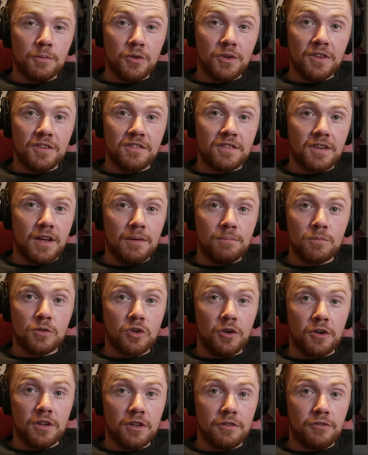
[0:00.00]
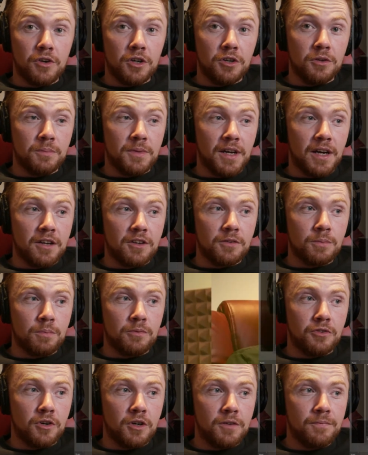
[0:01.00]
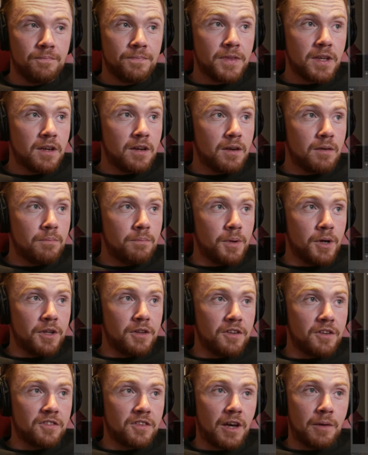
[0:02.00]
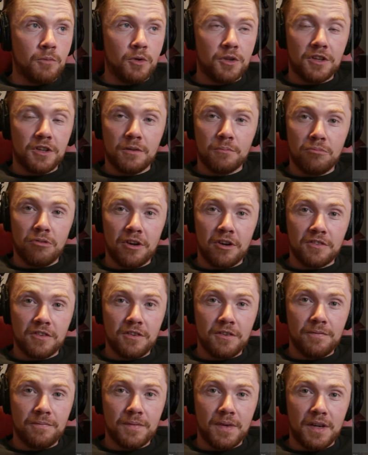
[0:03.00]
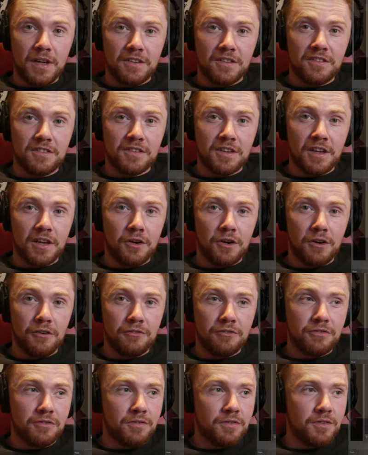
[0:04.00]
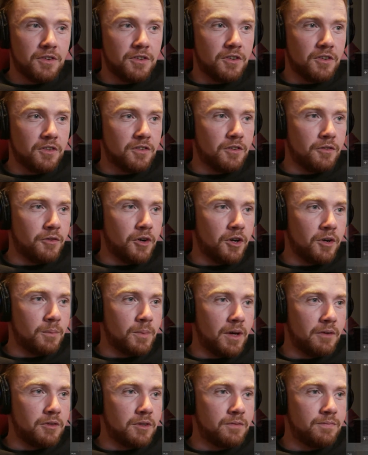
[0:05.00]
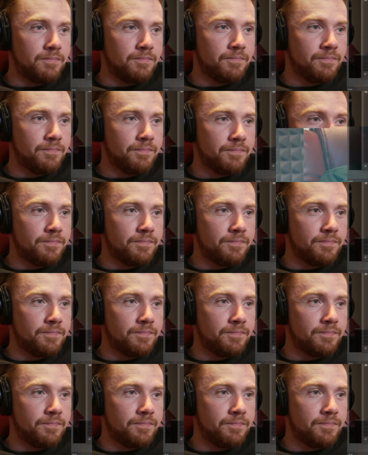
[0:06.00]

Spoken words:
And I'm doing the same, turning the volume down as before, but this time with a compressor instead of just the volume level.